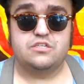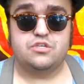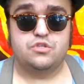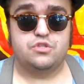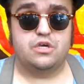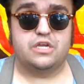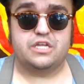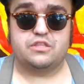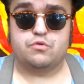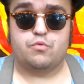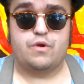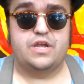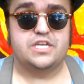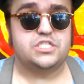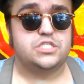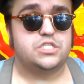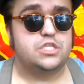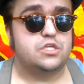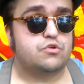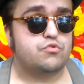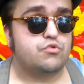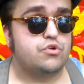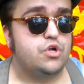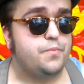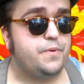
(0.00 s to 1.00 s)
to the, the, rest of
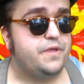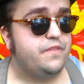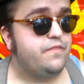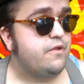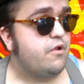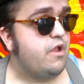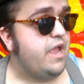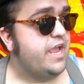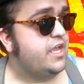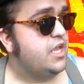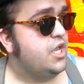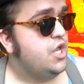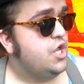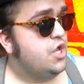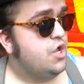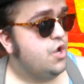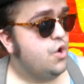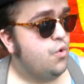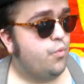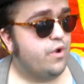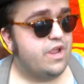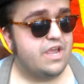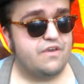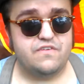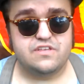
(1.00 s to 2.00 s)
the group, and they're like,
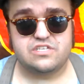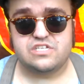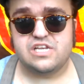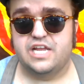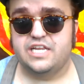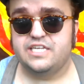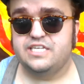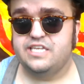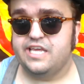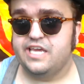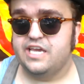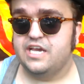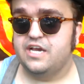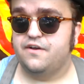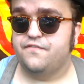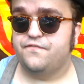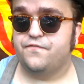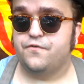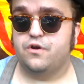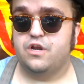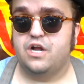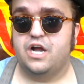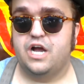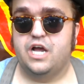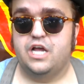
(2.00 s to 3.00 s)
"We have this idea
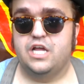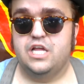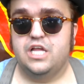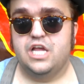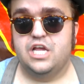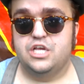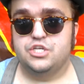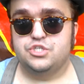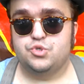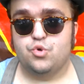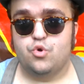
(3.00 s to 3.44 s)
for a uh,